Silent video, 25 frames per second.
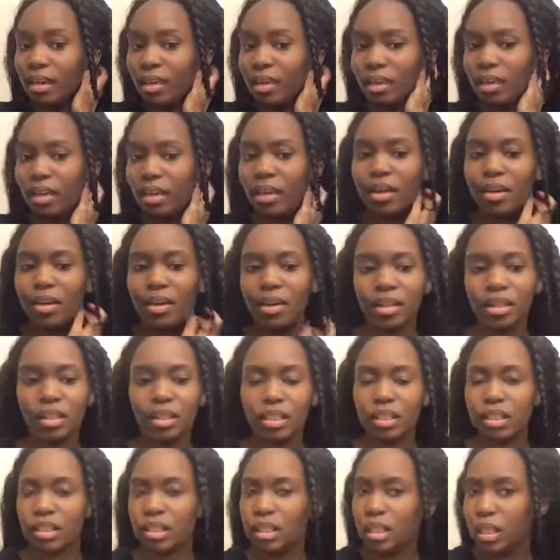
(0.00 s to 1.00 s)
there and
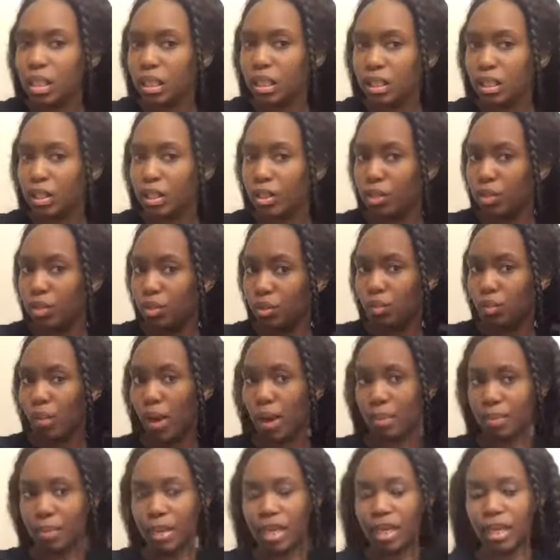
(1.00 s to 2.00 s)
continue
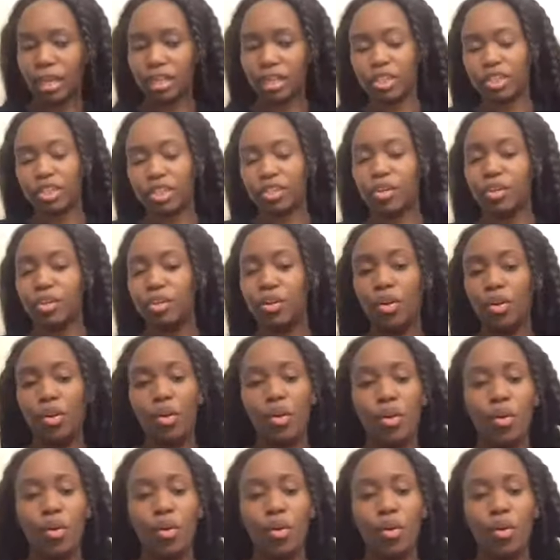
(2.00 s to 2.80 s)
my major